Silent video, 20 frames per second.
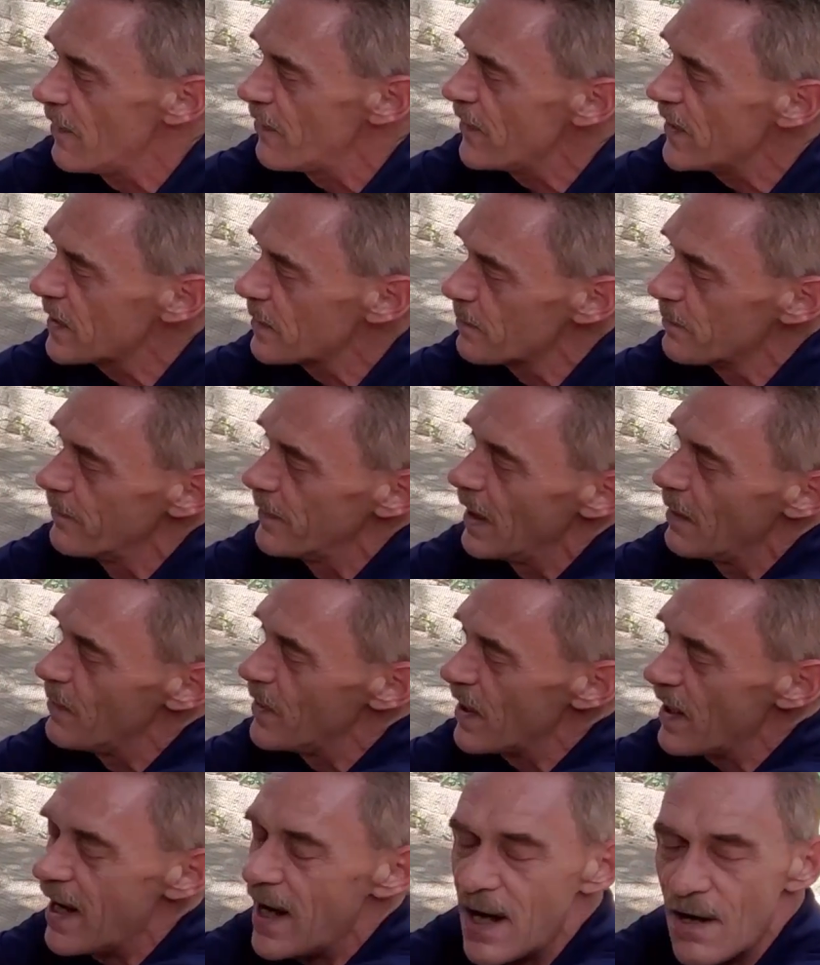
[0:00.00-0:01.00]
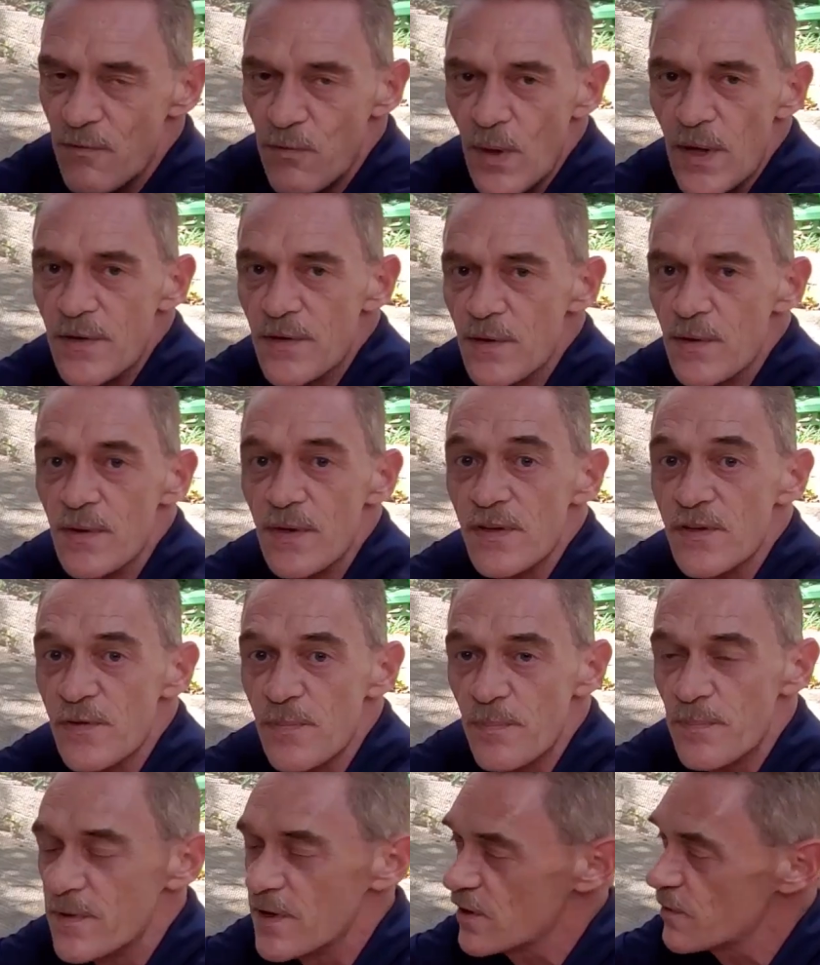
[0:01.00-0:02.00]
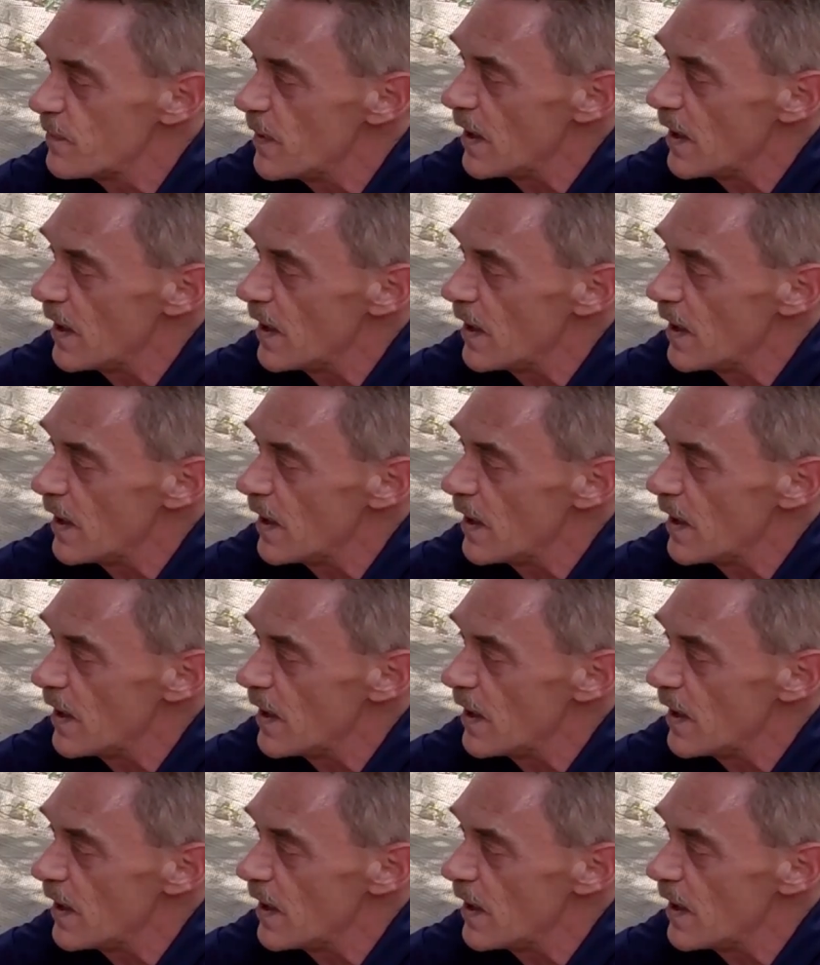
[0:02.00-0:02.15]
I think about halfway through this